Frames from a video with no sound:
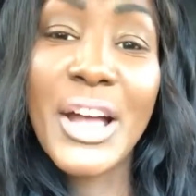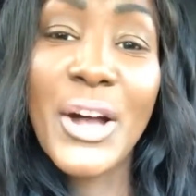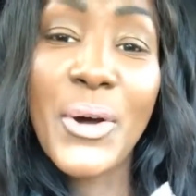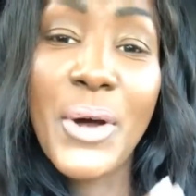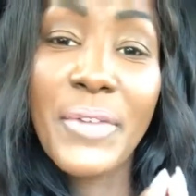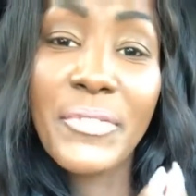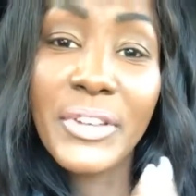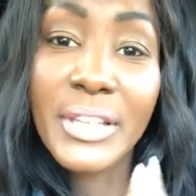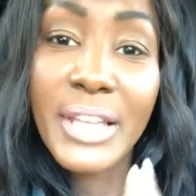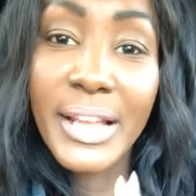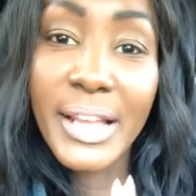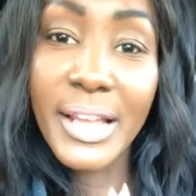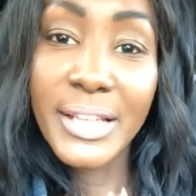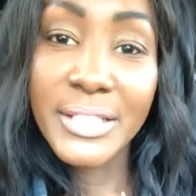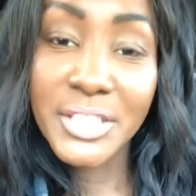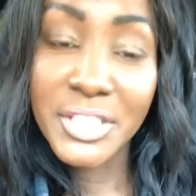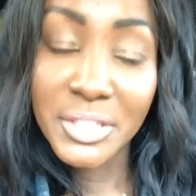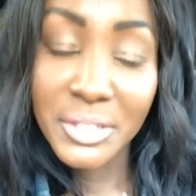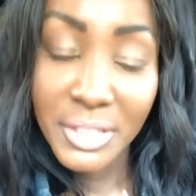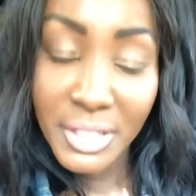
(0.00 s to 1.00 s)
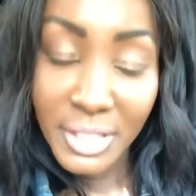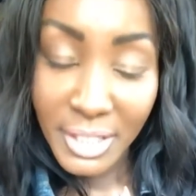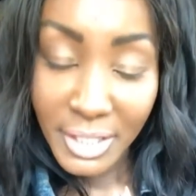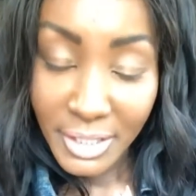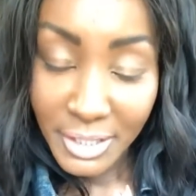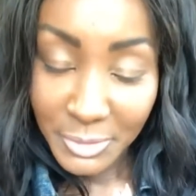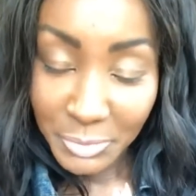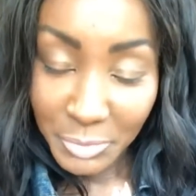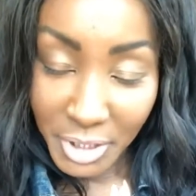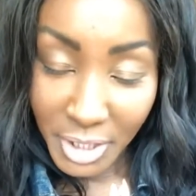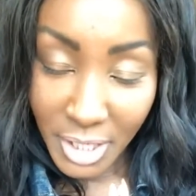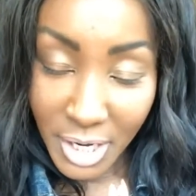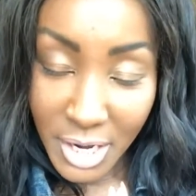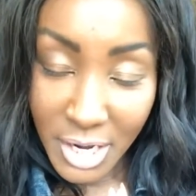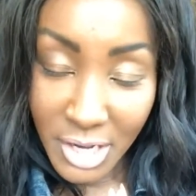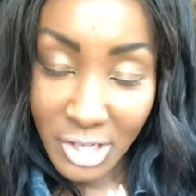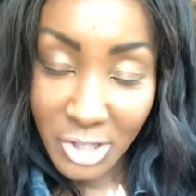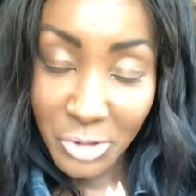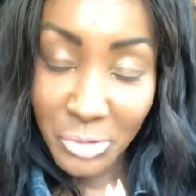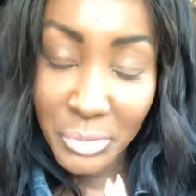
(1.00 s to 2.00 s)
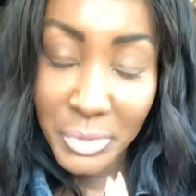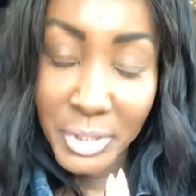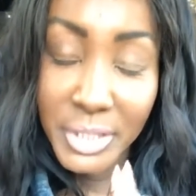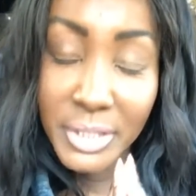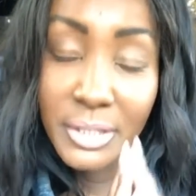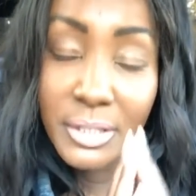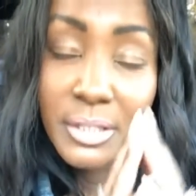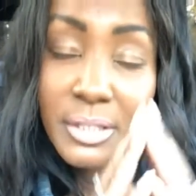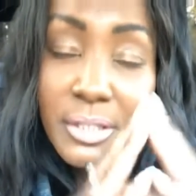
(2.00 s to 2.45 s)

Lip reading: oh, I feel like I should be calm and